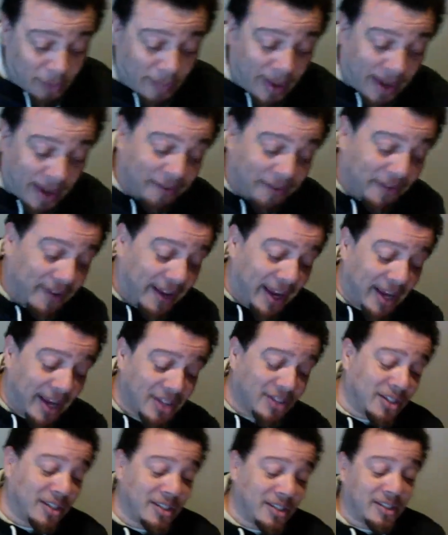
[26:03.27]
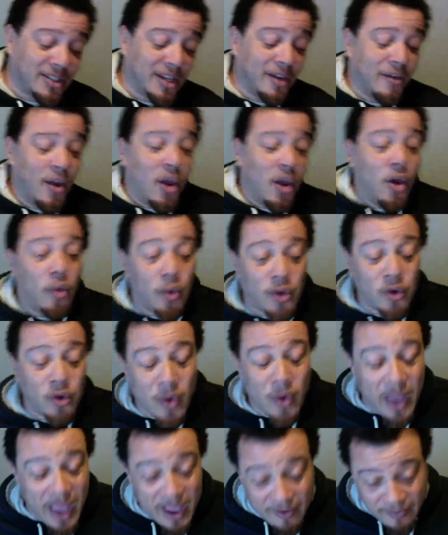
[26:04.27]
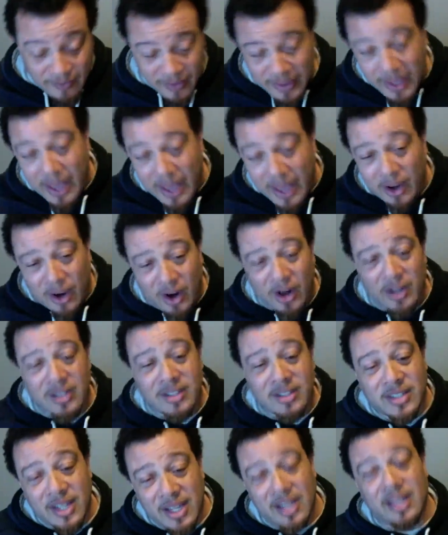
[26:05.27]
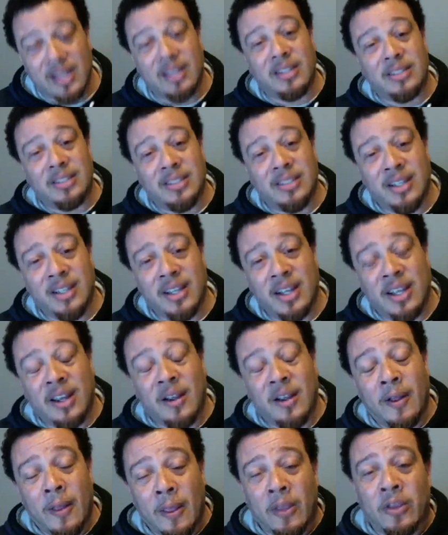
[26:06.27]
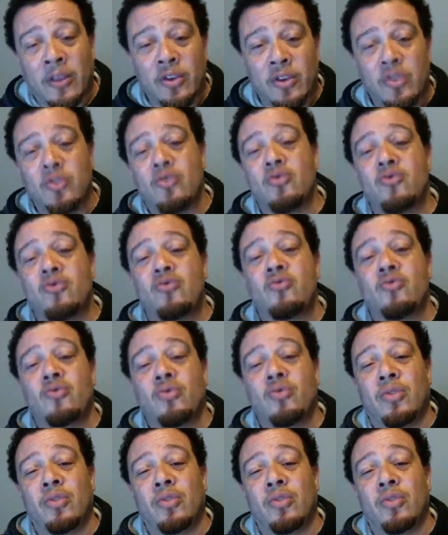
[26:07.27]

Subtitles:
modification and stuff, when you have a lot of RCs, you